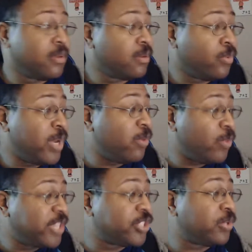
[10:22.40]

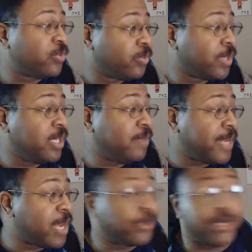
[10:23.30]
we should really be
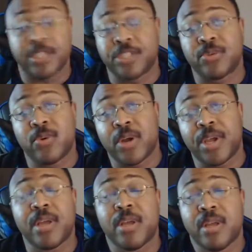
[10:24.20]
able to destroy
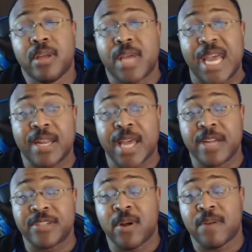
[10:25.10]

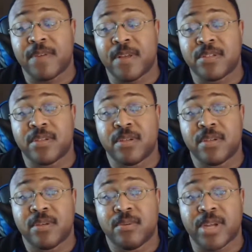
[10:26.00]
Atlanta's offense
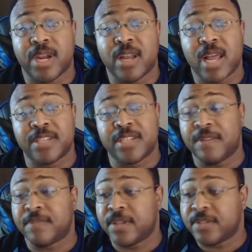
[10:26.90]
with Carolina's
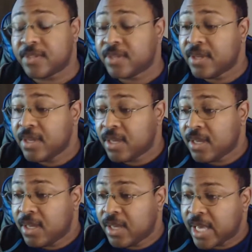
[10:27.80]
defense.
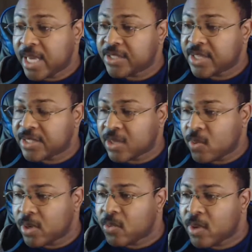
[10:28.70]
Ace says, I
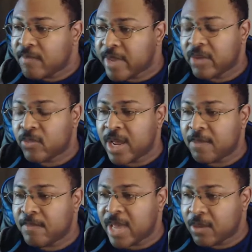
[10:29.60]
wonder what made
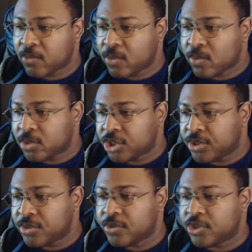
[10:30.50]
Matt Rule
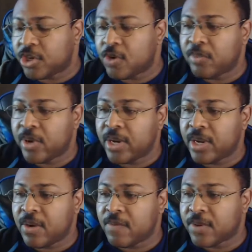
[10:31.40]
choose Joe Brady
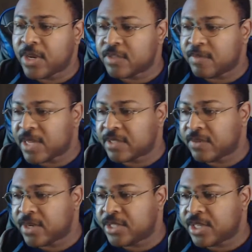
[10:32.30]
over his best
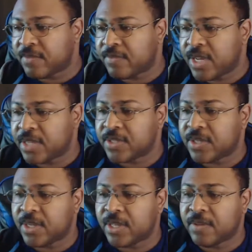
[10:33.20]
friend Jeff
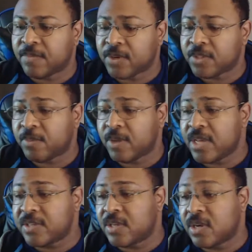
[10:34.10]
Nixon in the first
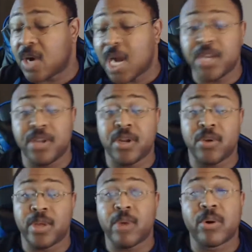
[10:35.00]
place. Oh, I didn't know
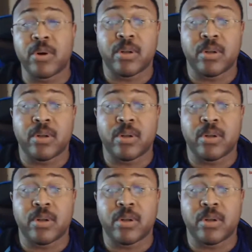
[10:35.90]
they were